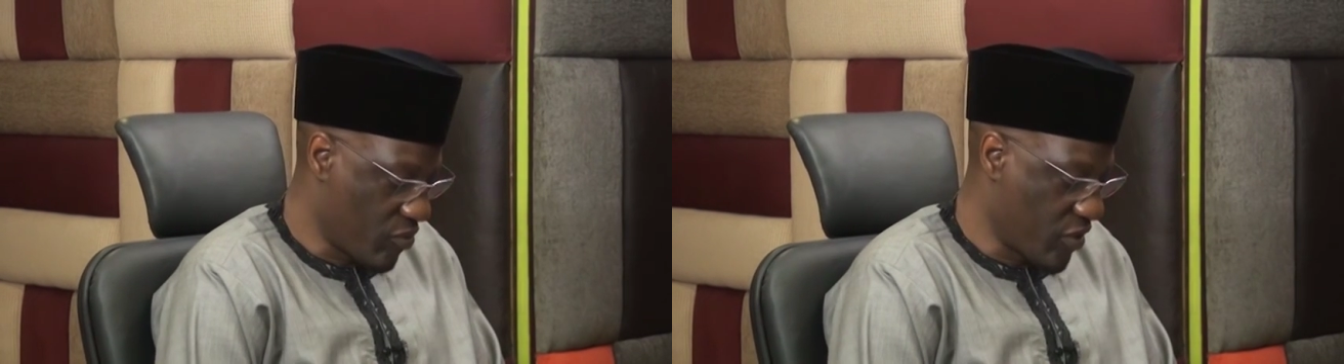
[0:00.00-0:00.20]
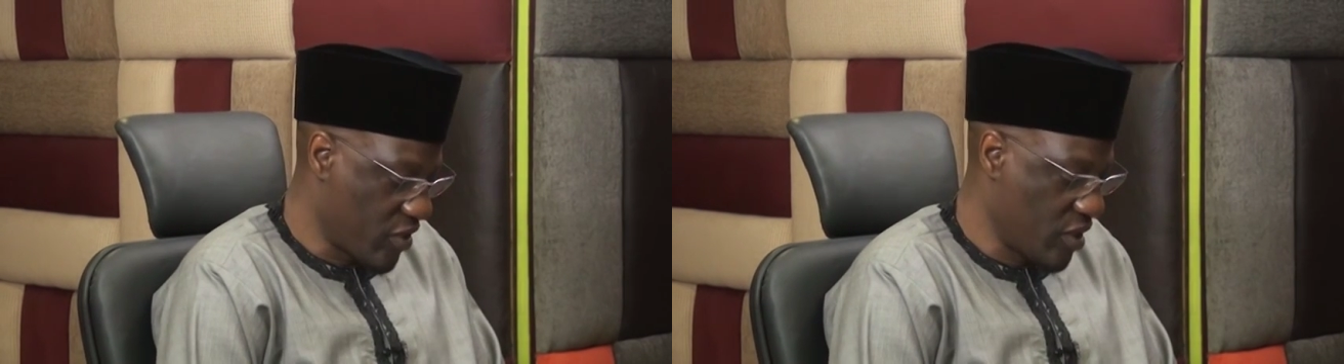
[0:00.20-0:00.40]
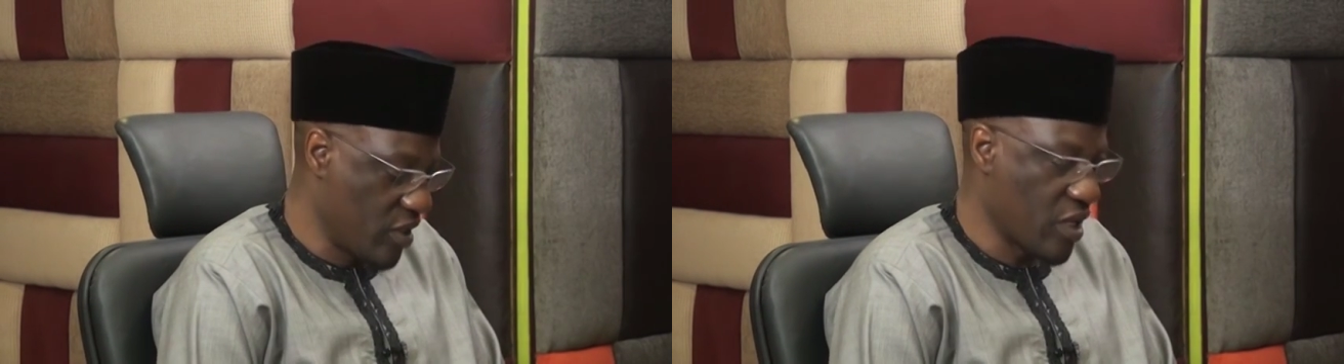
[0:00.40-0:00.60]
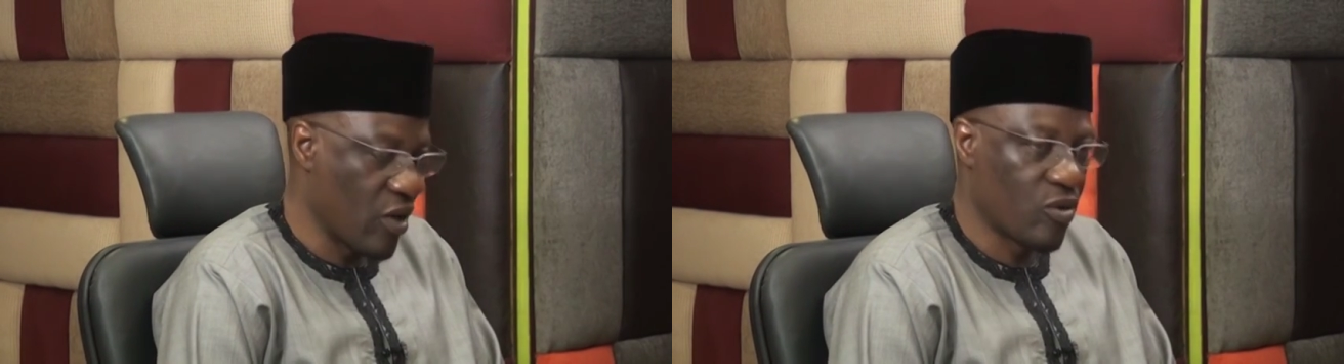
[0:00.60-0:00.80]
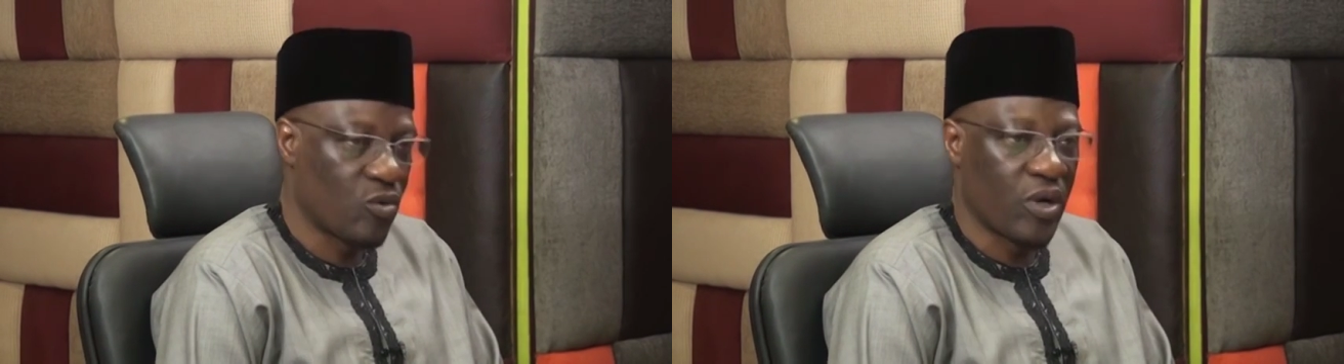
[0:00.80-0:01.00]
Firstly,
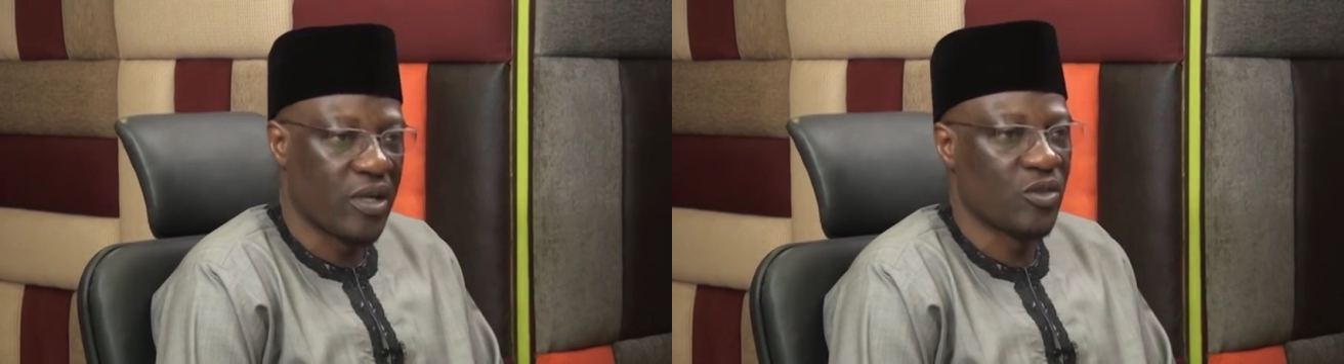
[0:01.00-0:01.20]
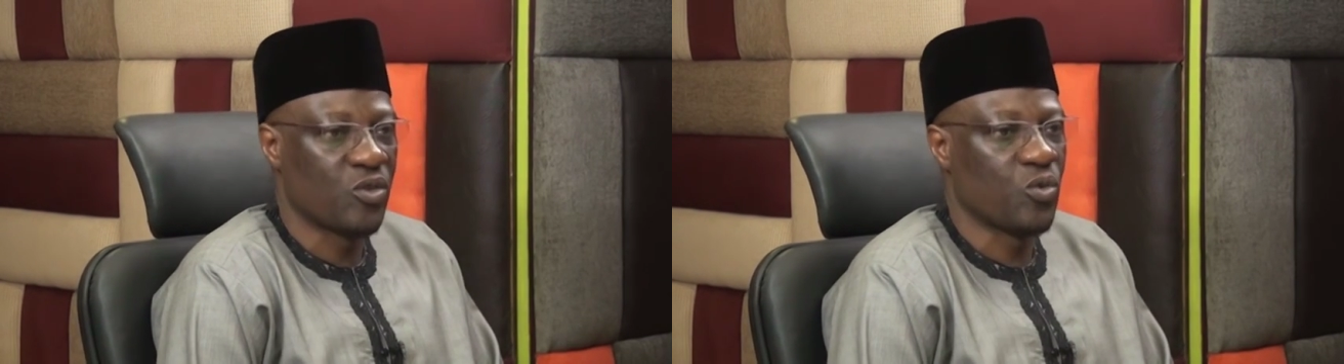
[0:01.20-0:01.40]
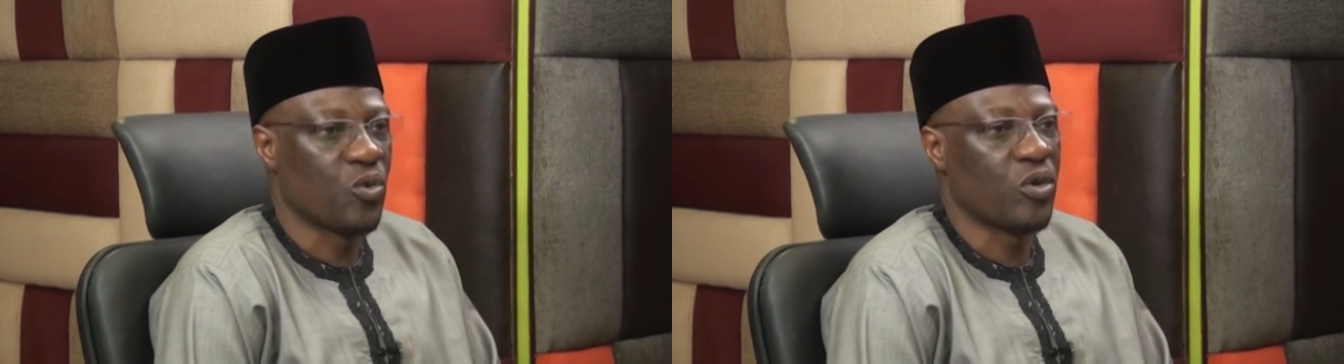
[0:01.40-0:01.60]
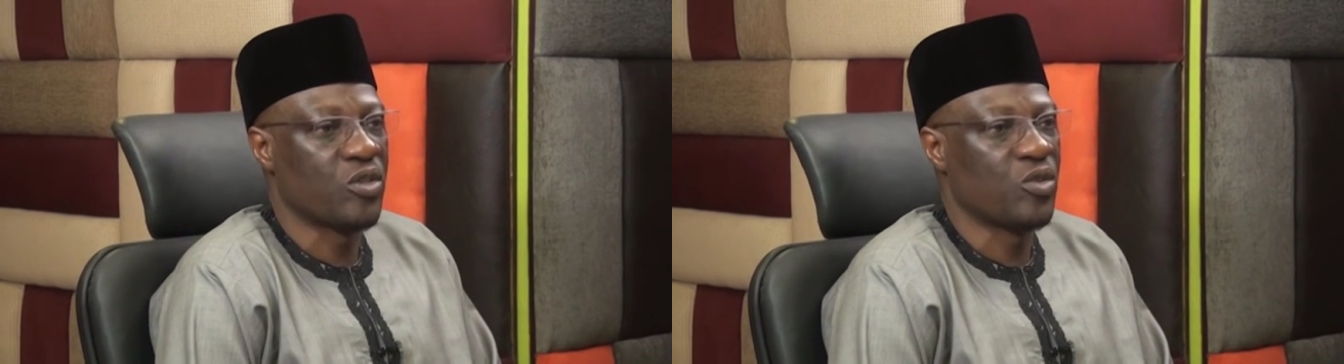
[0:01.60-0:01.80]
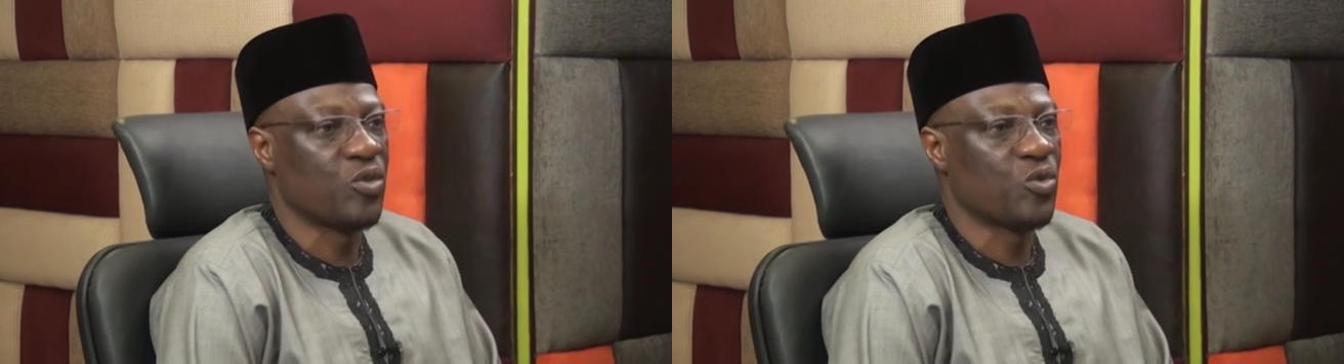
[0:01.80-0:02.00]
I want Kwarans to continue